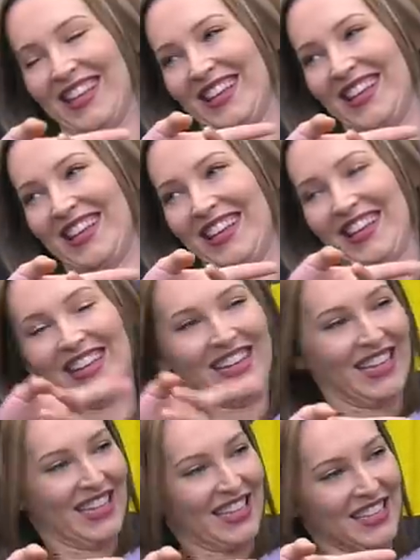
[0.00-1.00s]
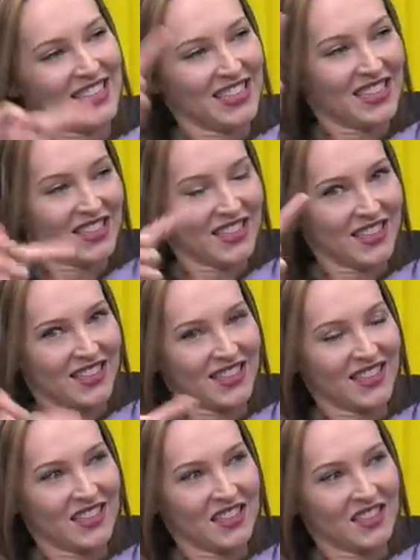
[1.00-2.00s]

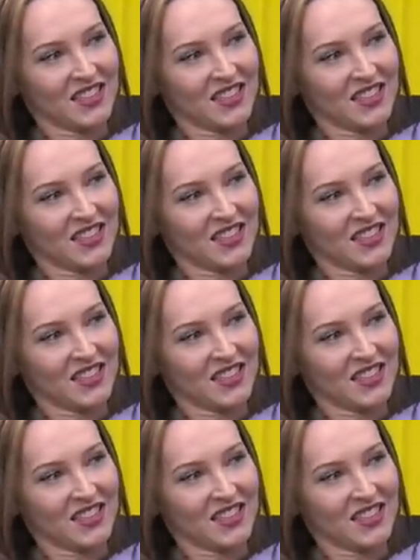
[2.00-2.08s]
No words are spoken by the person on screen.